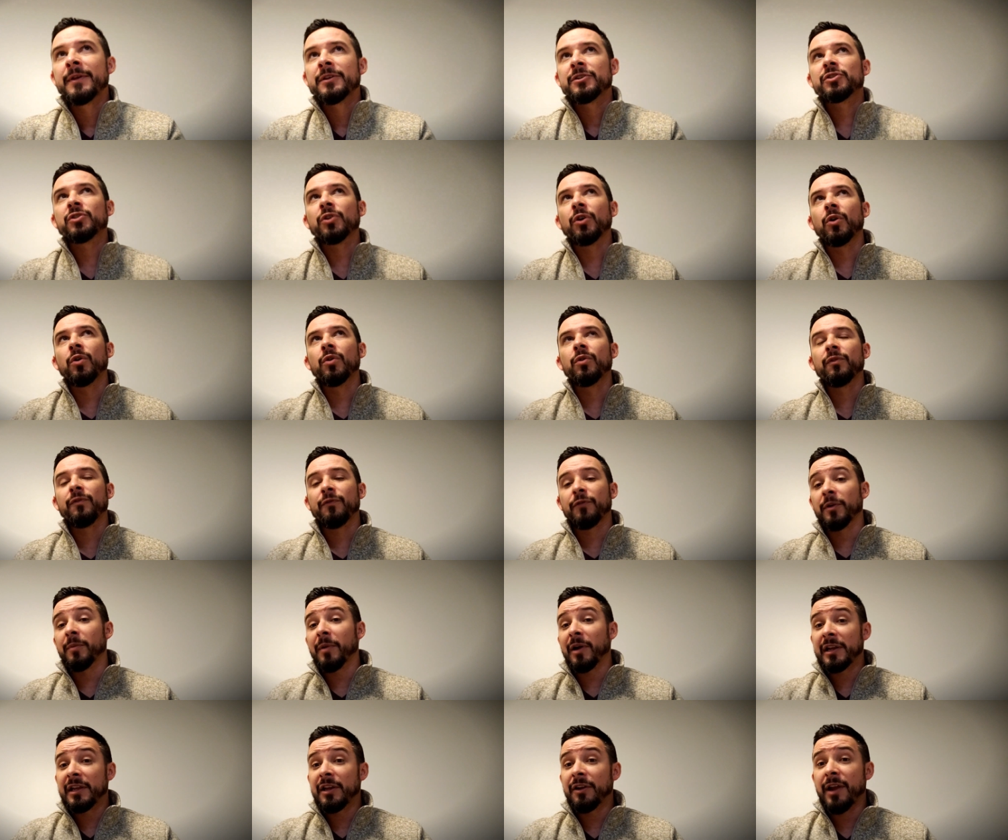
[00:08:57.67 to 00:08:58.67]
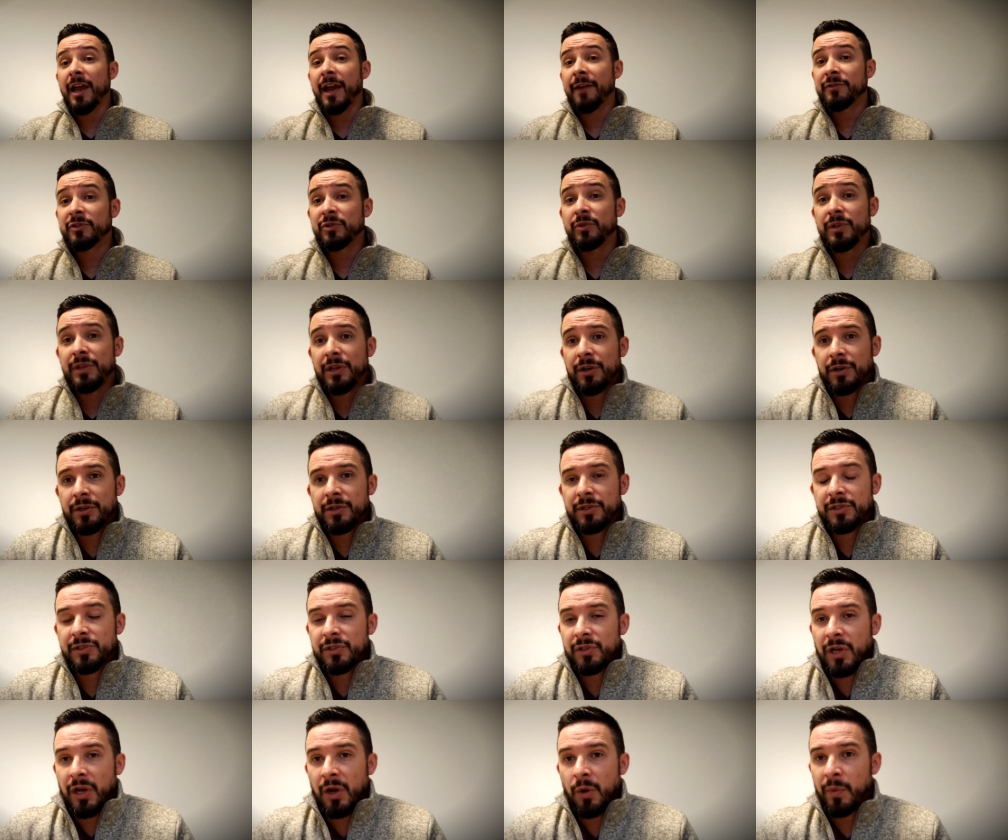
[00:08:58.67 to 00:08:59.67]
So for about a year and a half, 2
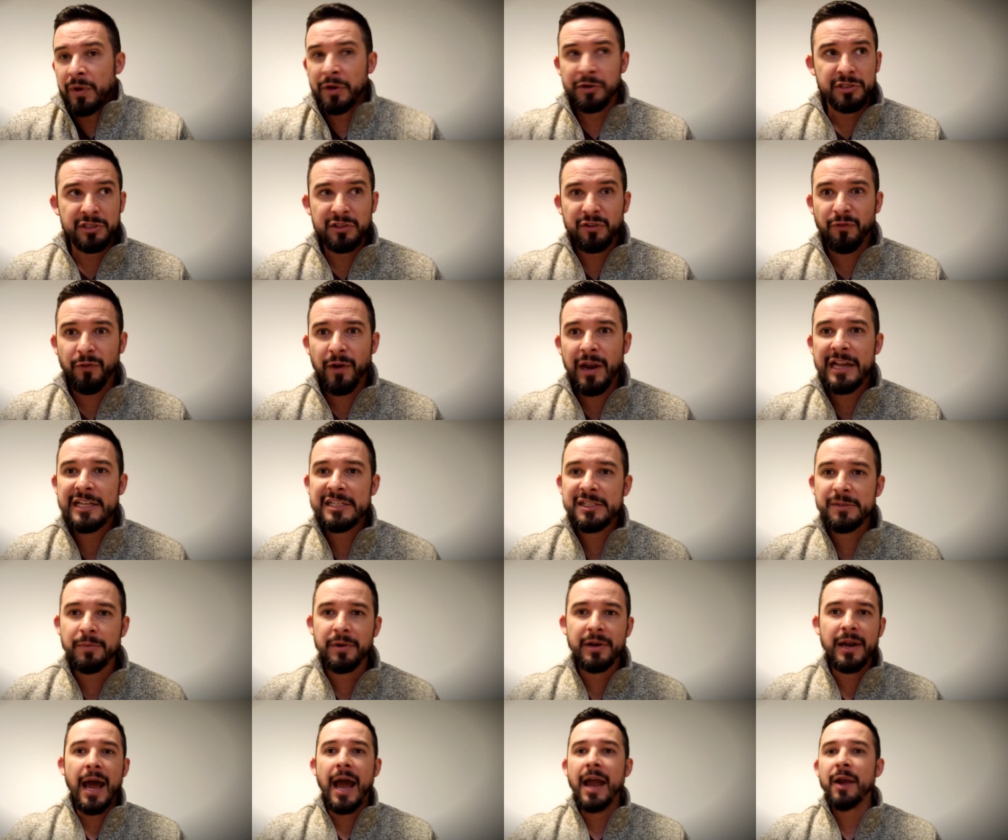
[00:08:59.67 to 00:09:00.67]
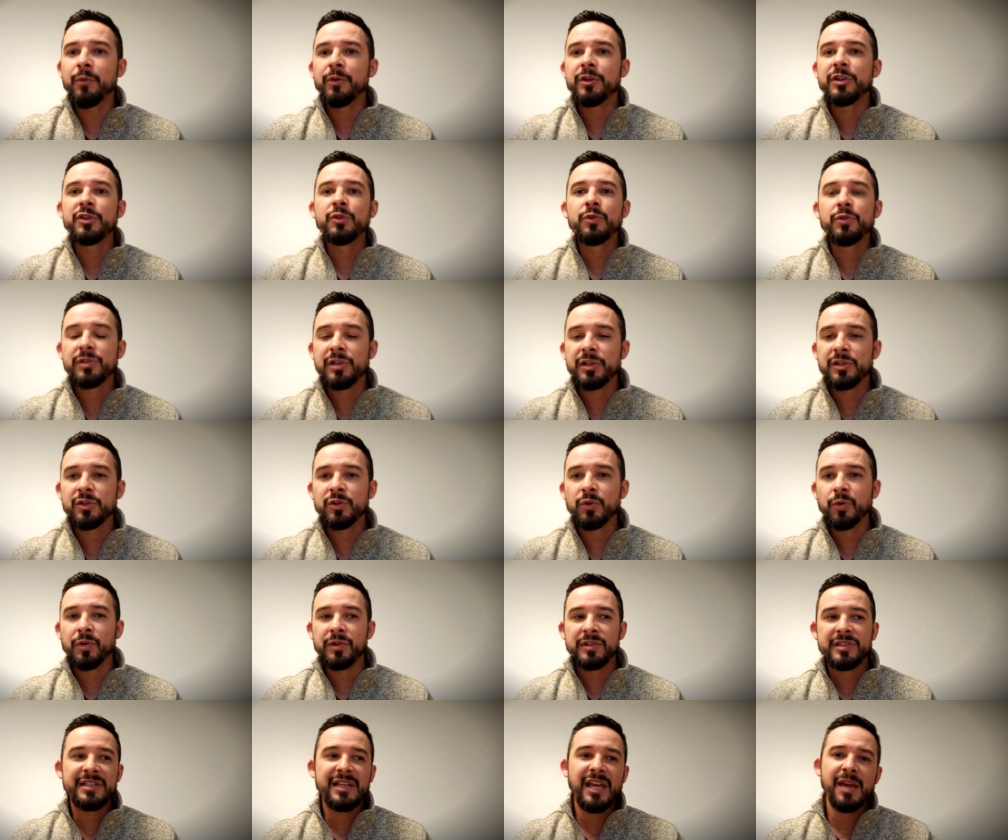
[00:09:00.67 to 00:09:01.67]
years, we were just friends, but I would use his
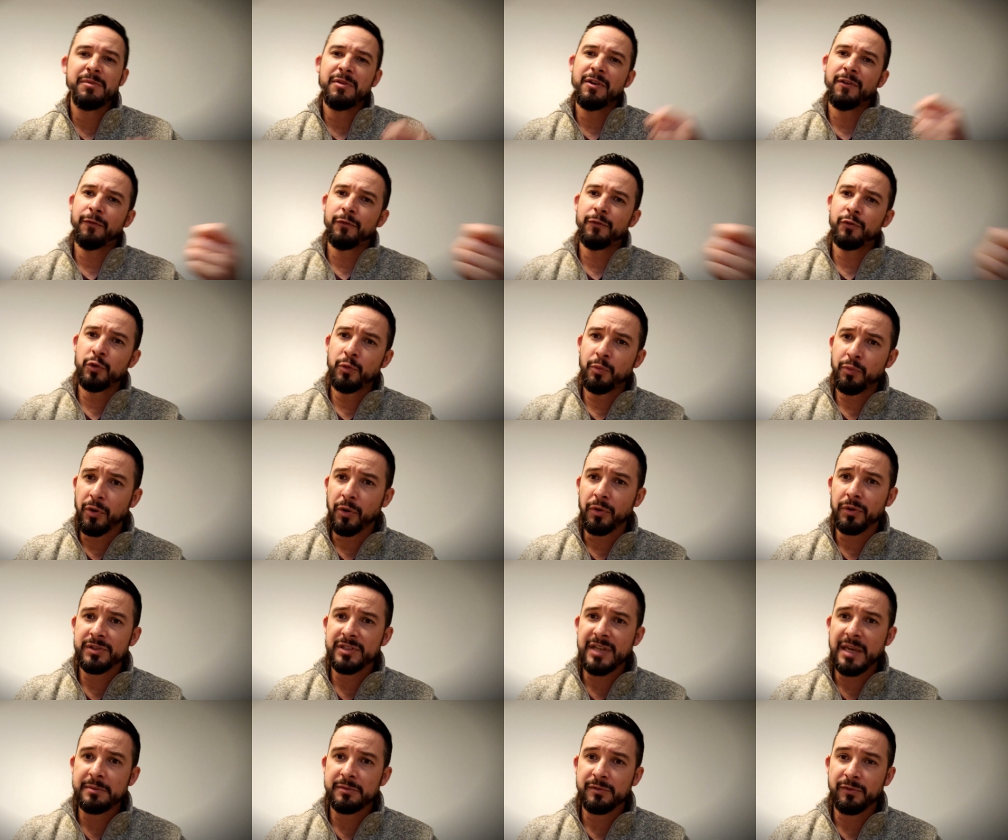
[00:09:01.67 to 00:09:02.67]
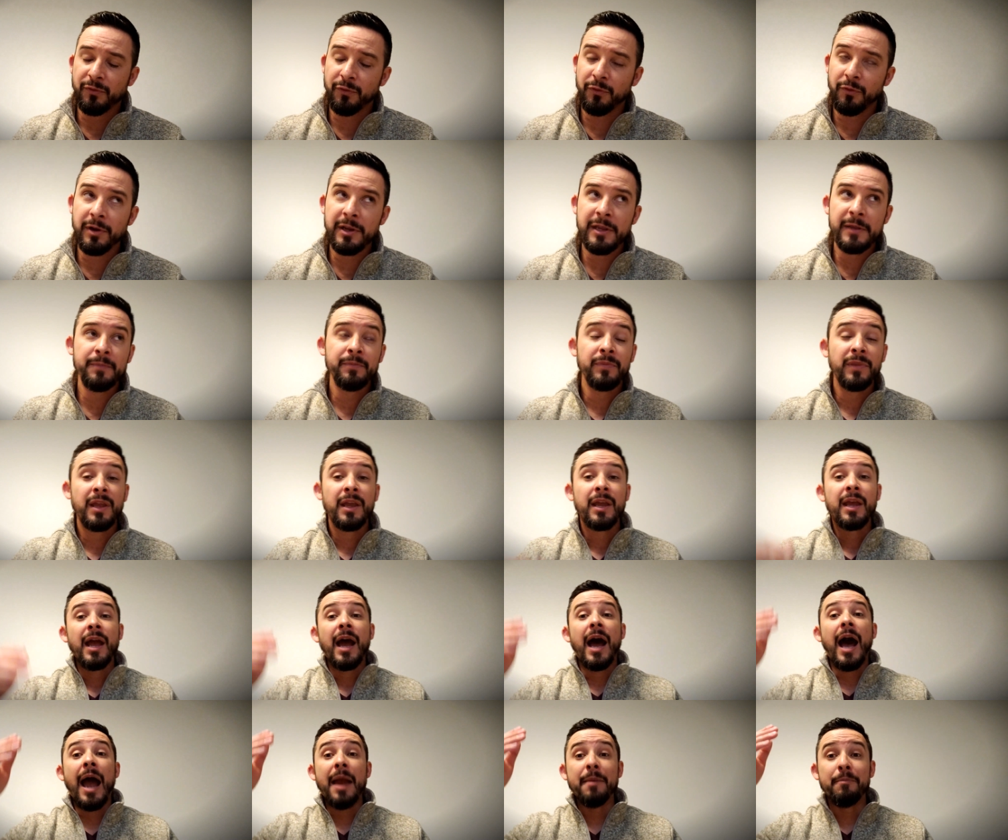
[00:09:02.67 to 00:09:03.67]
lures. He gave me a few prototypes for free.
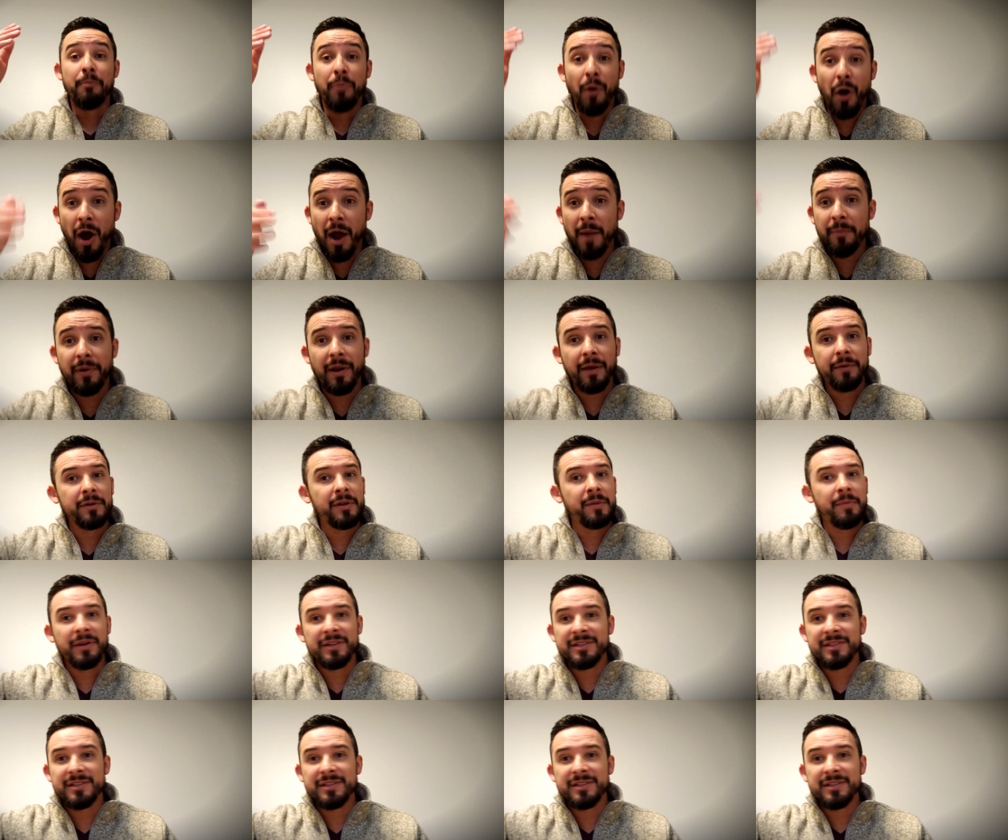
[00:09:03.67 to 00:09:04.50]
I bought probably